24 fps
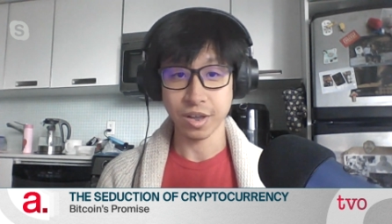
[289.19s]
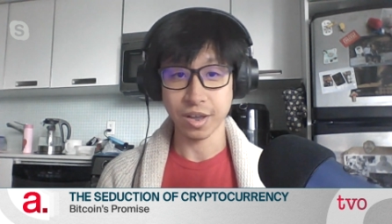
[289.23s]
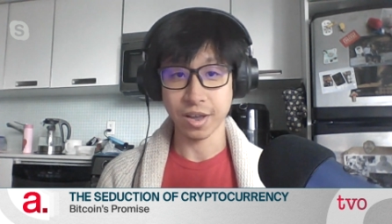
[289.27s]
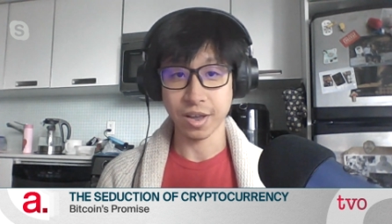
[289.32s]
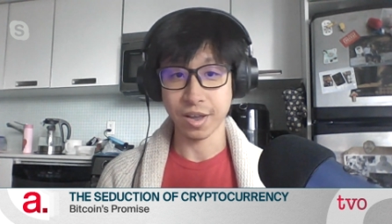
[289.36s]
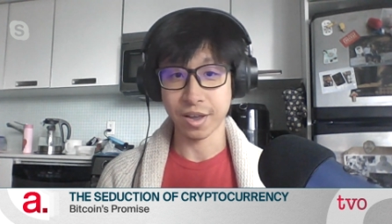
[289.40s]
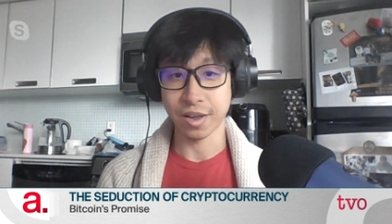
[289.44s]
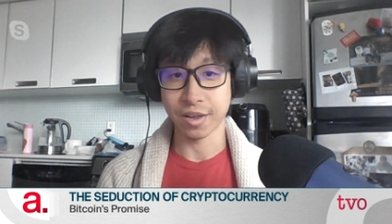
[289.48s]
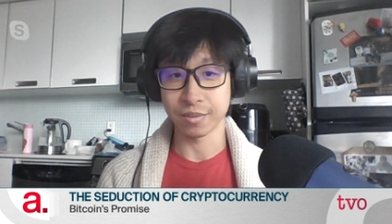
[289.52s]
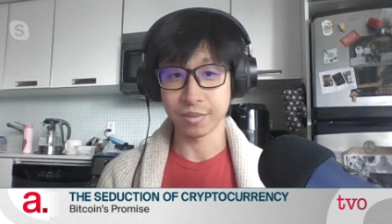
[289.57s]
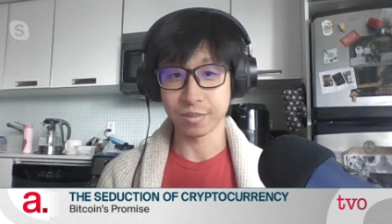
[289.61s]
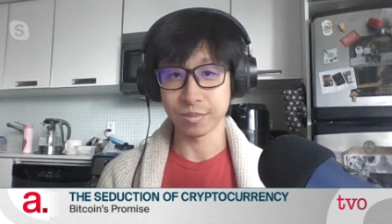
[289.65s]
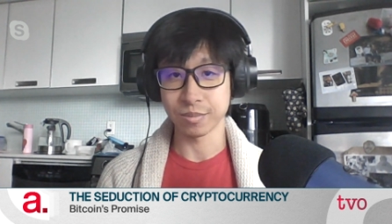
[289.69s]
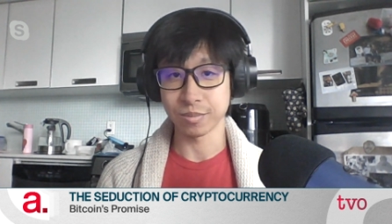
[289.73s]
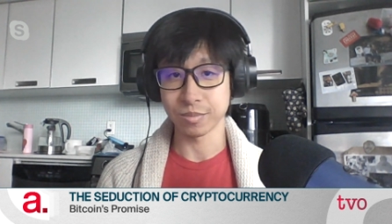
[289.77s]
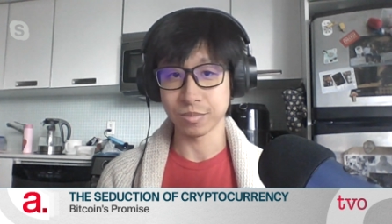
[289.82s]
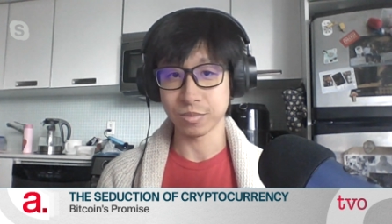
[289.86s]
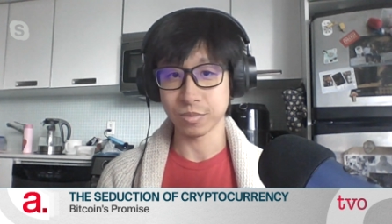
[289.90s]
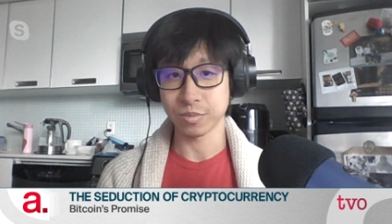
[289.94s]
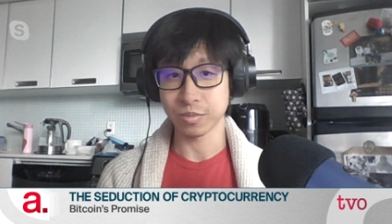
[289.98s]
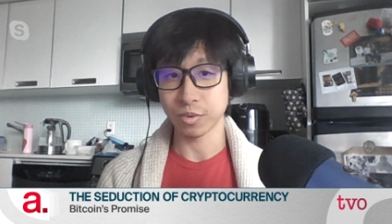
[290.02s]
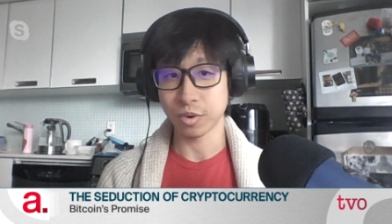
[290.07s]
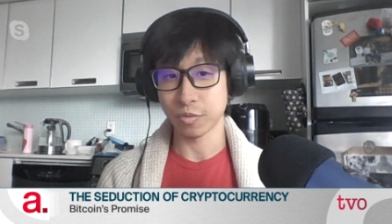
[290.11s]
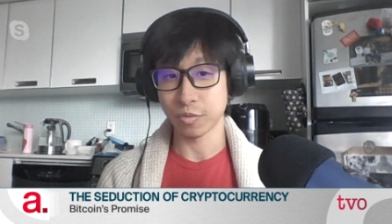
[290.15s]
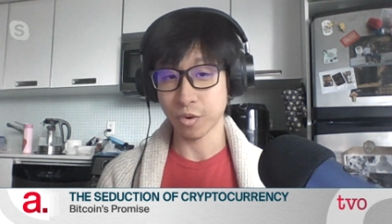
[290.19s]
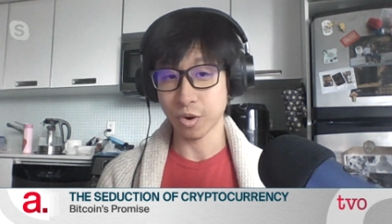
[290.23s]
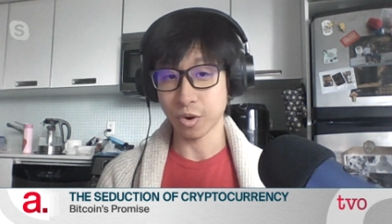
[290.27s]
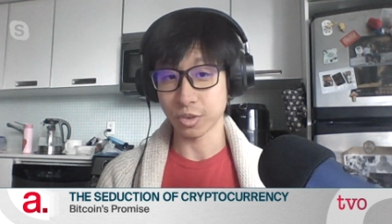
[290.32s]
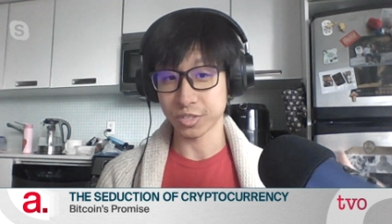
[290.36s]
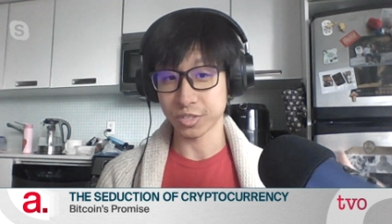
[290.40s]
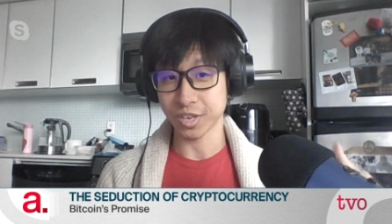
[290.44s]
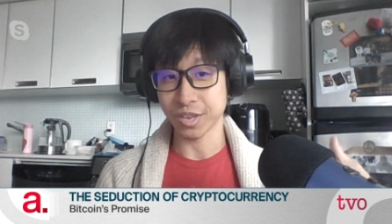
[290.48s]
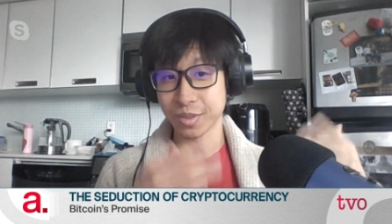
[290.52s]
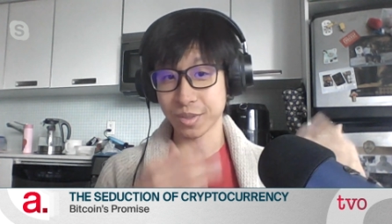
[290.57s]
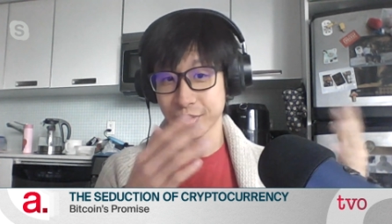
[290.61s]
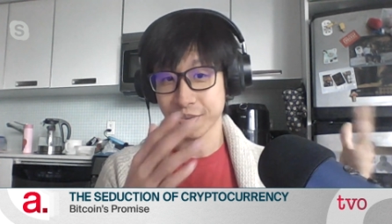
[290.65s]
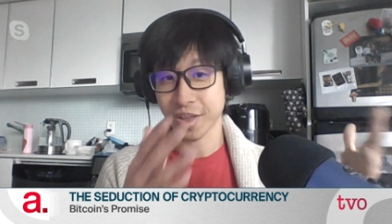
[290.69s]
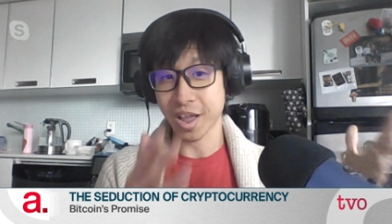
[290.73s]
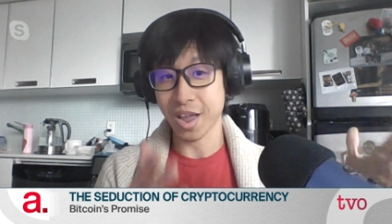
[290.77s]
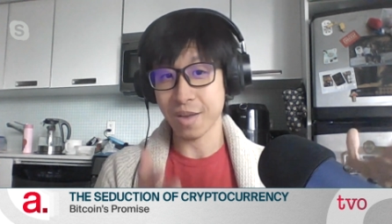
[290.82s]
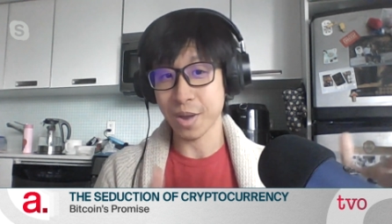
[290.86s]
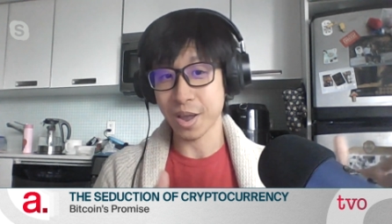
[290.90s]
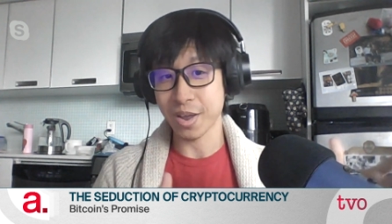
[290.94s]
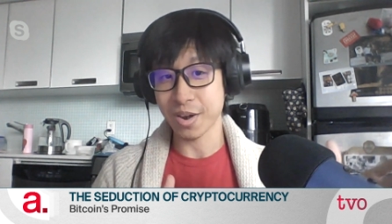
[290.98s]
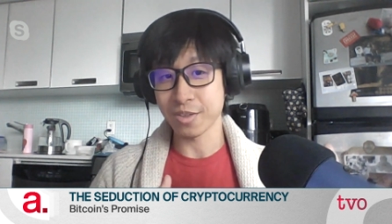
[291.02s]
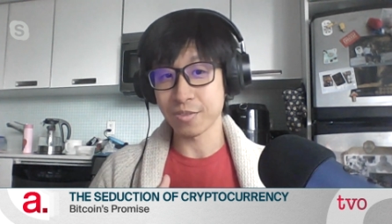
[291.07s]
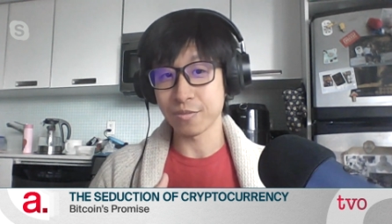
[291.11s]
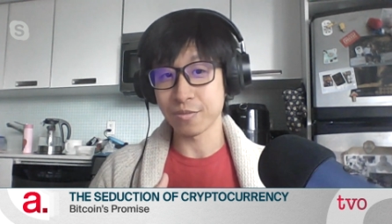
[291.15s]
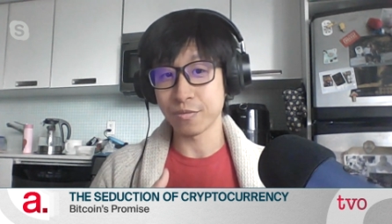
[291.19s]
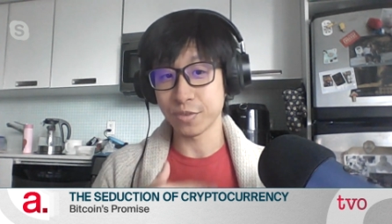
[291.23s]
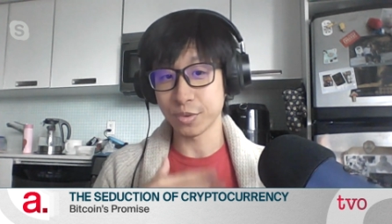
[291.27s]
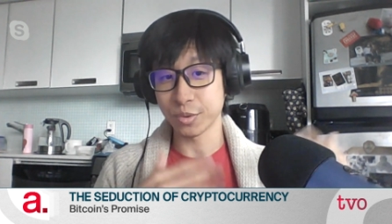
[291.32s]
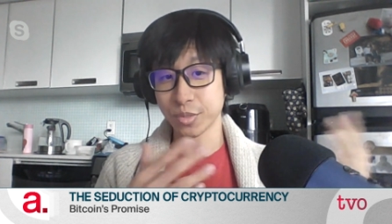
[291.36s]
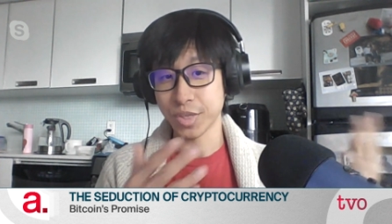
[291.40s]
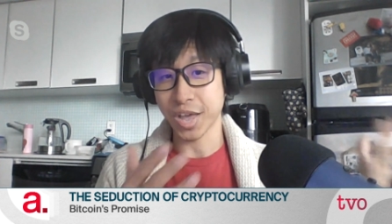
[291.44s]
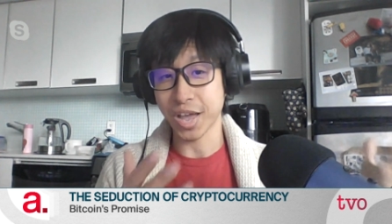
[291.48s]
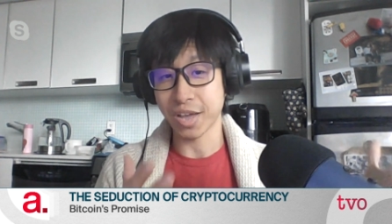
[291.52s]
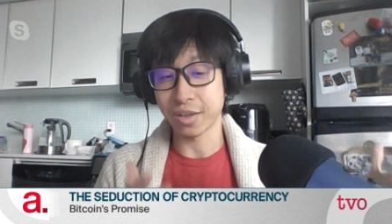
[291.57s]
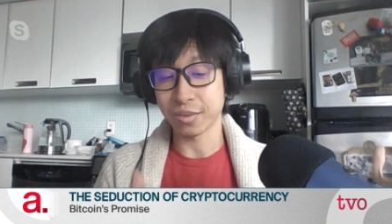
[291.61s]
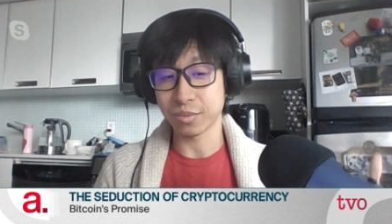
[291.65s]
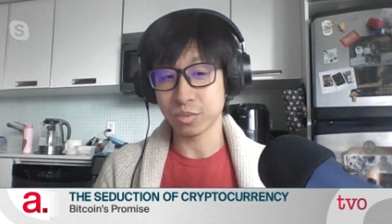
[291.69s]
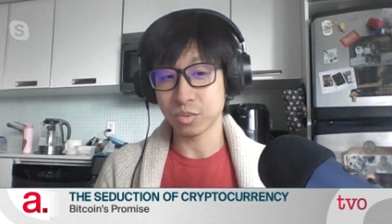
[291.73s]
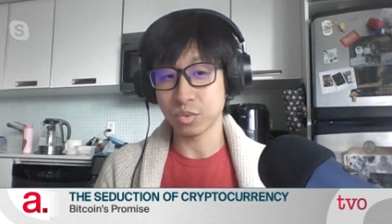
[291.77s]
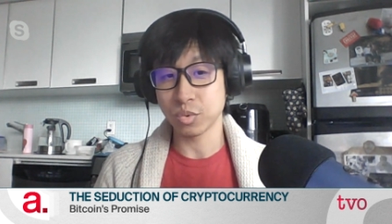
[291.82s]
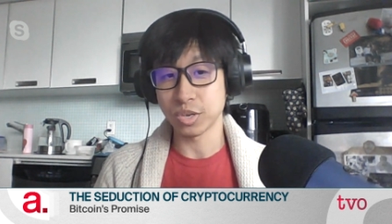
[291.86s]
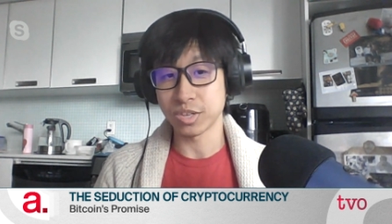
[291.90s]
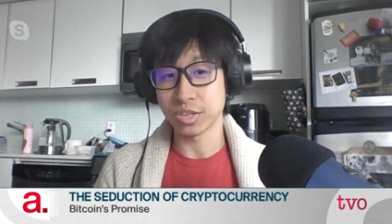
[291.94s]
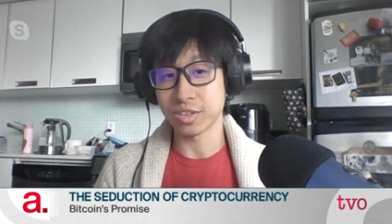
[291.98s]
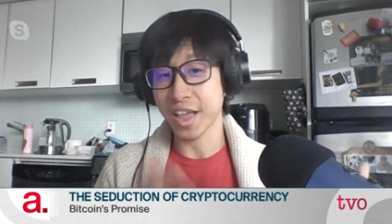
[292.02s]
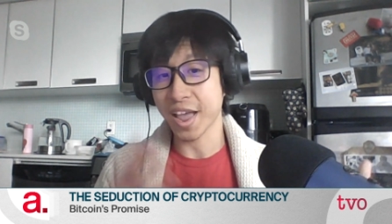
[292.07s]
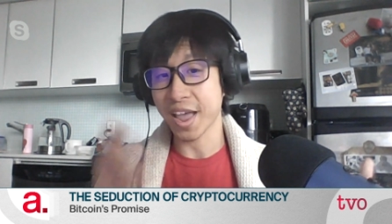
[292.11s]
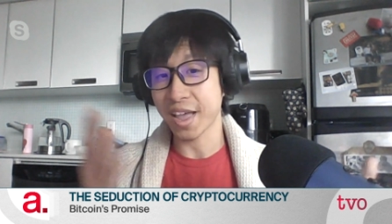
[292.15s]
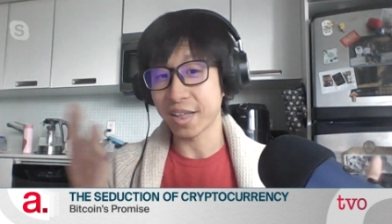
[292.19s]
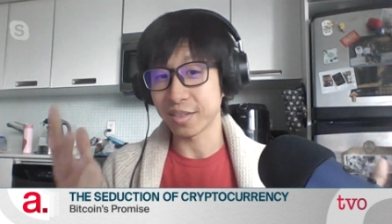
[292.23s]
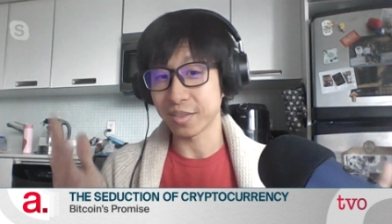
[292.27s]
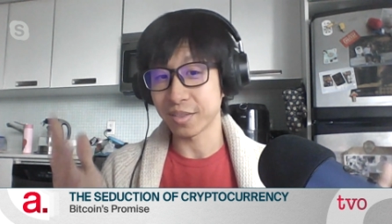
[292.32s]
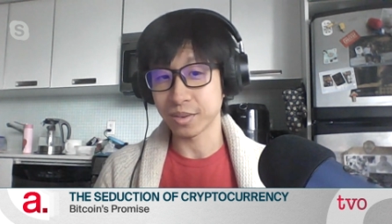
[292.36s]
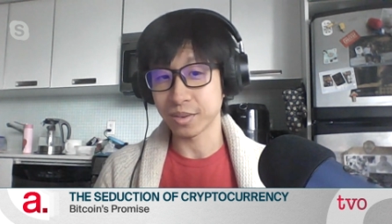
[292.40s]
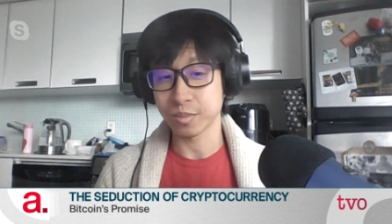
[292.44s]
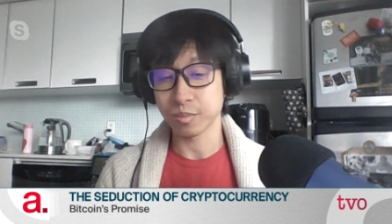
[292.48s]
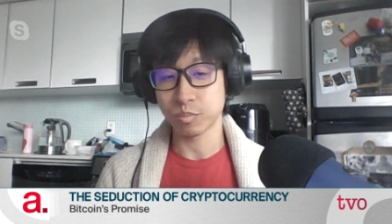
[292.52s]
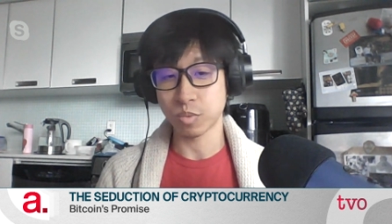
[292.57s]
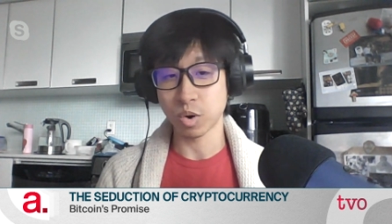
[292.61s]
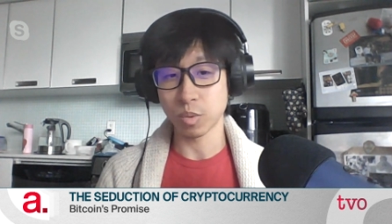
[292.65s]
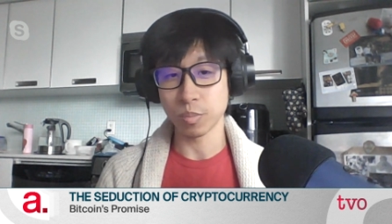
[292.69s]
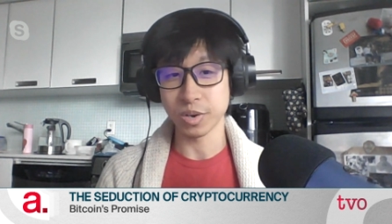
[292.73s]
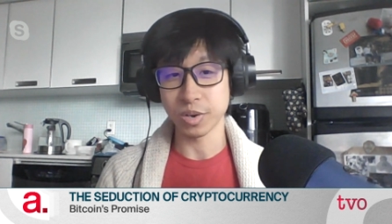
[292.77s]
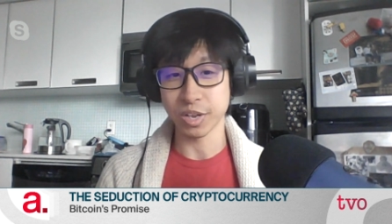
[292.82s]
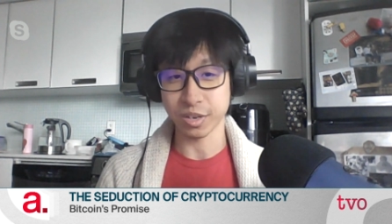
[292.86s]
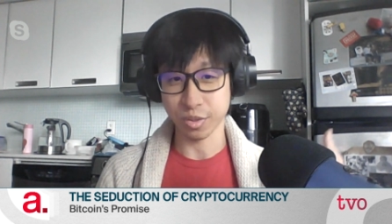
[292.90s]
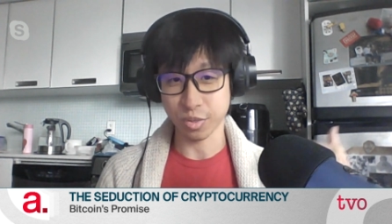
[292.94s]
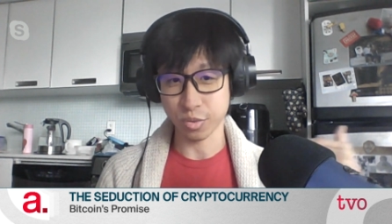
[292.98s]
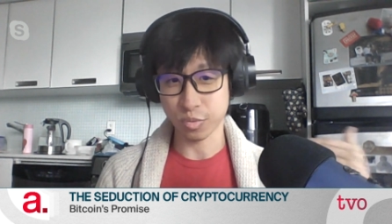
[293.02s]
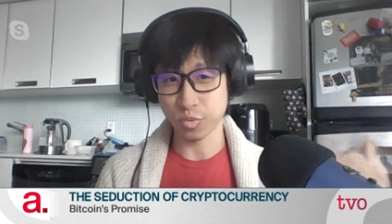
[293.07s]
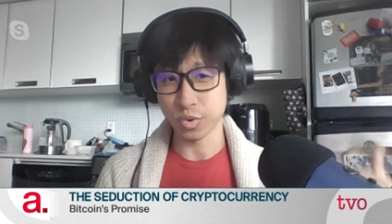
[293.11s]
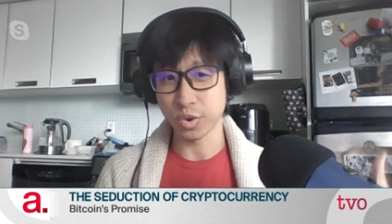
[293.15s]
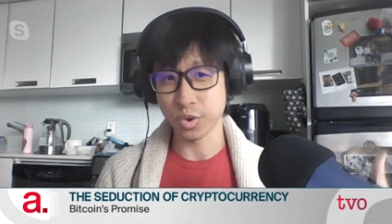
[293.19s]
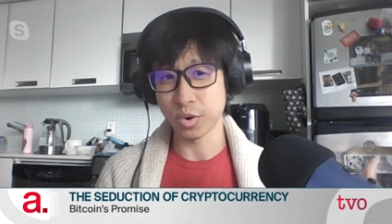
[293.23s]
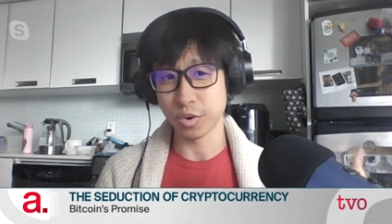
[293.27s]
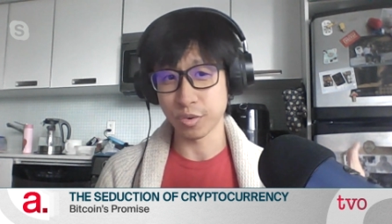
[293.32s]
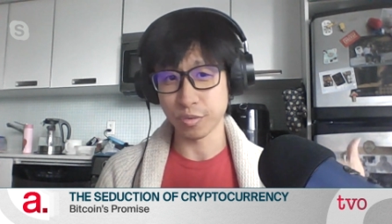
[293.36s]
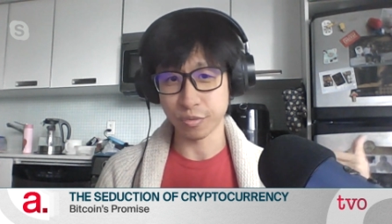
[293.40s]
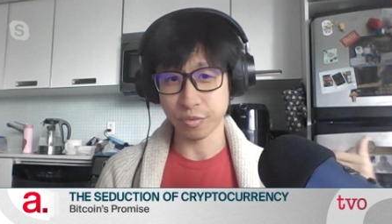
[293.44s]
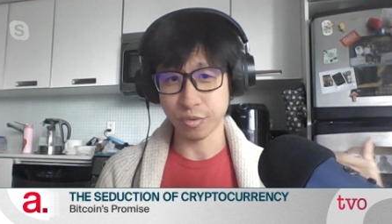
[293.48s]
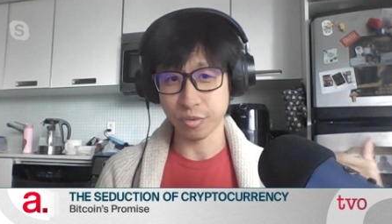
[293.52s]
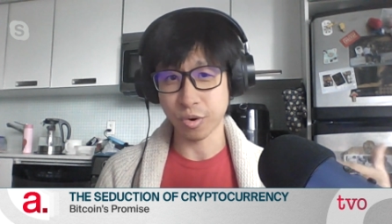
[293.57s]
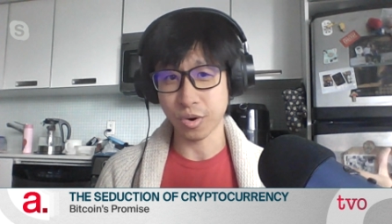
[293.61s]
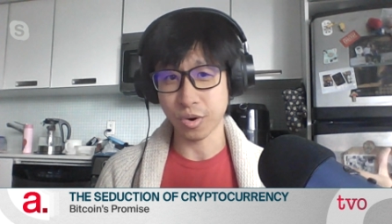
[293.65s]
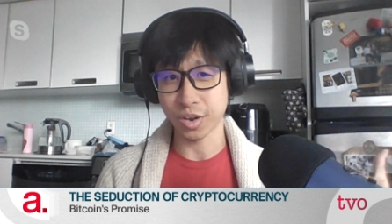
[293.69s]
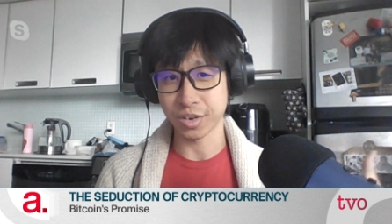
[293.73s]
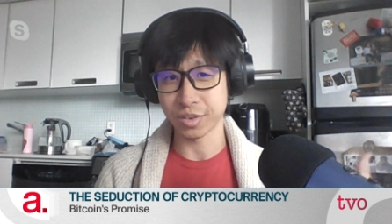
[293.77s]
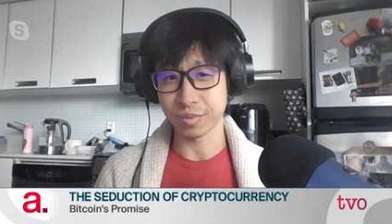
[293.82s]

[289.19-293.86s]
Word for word: And of course, at the time, I didn't feel that to a 10, probably like a three or a four.